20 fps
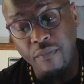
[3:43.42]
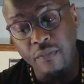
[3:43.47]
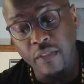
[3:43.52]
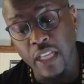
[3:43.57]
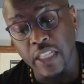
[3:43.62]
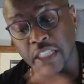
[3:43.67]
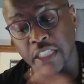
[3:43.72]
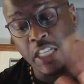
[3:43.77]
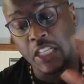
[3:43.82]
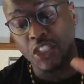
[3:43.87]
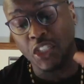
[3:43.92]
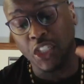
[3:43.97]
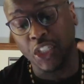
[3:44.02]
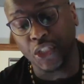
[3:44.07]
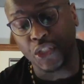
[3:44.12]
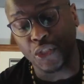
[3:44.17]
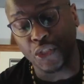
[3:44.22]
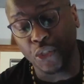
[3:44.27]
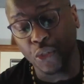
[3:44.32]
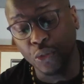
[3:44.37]
such
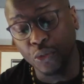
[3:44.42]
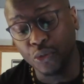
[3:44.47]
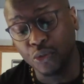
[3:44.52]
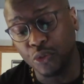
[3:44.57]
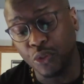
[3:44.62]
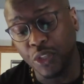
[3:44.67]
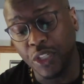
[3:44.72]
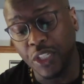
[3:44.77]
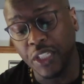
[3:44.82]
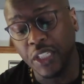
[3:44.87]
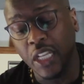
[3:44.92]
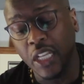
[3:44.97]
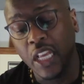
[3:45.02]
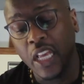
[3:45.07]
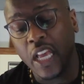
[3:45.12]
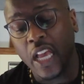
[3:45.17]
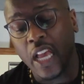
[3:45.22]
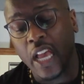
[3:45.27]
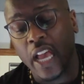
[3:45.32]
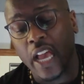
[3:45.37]
as children
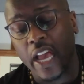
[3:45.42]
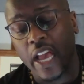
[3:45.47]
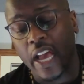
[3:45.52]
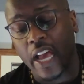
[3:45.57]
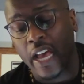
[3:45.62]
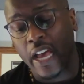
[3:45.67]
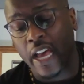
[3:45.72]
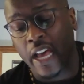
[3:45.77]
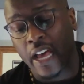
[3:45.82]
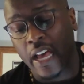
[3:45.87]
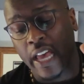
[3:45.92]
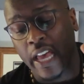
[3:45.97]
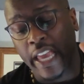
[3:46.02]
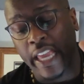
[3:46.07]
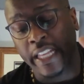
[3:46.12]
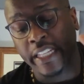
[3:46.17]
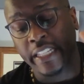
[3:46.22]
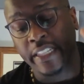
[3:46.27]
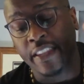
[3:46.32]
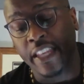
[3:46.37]

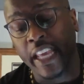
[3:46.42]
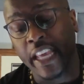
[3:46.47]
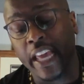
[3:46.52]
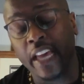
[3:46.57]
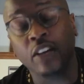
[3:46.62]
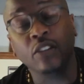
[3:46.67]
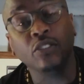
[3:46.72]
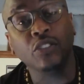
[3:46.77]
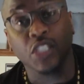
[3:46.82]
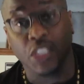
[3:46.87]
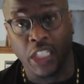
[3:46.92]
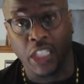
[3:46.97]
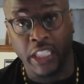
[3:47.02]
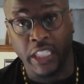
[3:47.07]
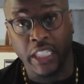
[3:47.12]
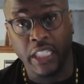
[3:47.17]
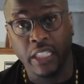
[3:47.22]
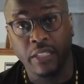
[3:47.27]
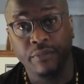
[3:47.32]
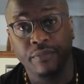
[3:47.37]
and the elderly.